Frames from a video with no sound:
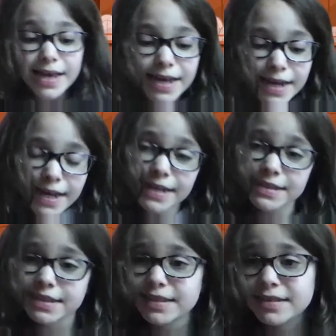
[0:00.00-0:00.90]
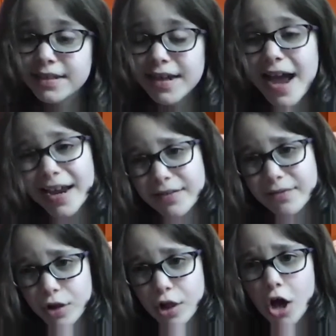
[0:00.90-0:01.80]
It's kind of a
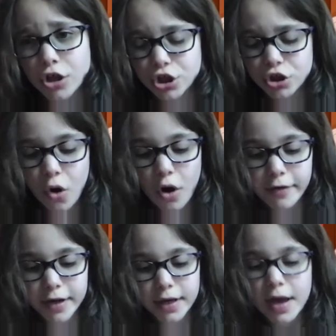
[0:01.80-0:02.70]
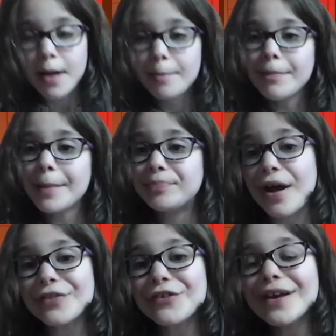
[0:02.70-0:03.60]
long story. My
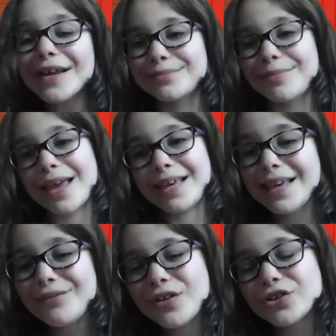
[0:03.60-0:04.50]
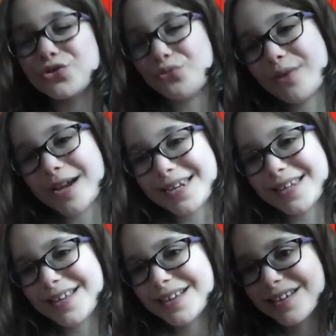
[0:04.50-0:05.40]
brother is my evil twin.
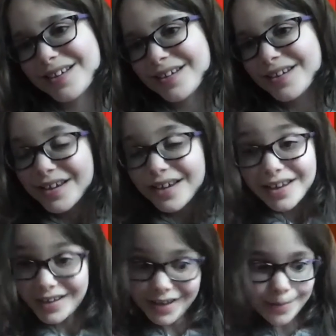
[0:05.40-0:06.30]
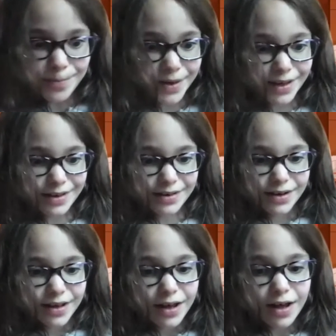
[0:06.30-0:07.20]
He bit
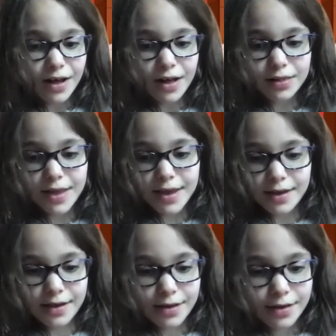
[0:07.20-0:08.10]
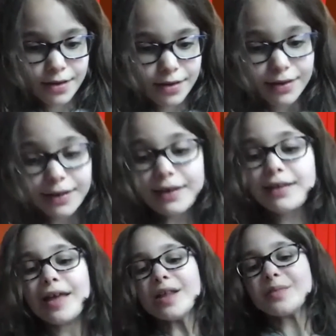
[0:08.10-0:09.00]
Alea. He
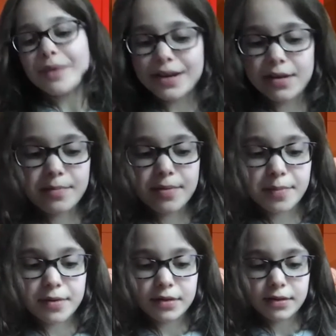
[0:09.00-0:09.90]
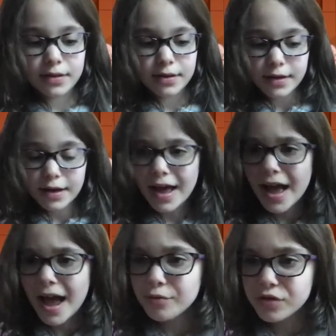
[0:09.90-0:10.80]
likes biting people.
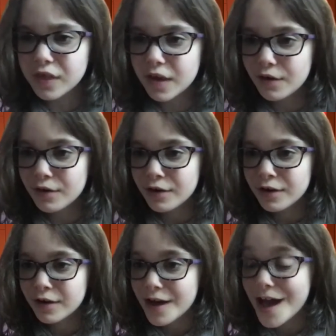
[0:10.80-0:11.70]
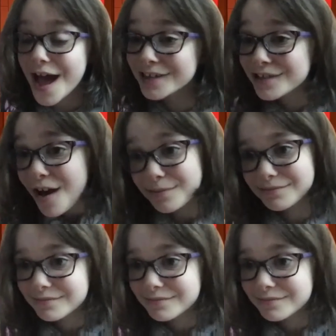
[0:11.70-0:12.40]
I was there. I saw him.